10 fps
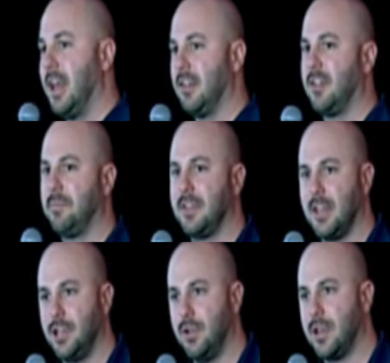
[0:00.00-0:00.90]
and something
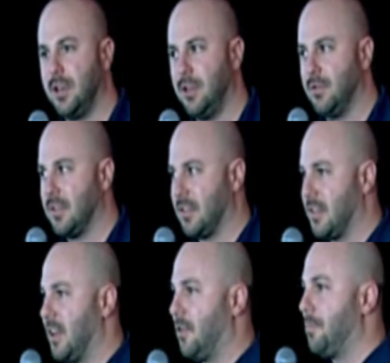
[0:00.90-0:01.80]
that you can use as a
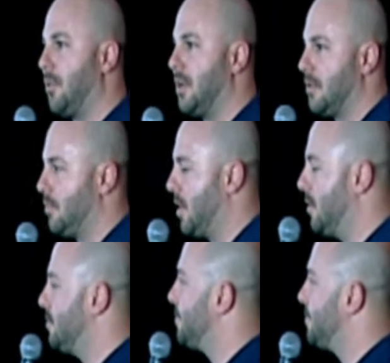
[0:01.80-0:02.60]
sales point as well.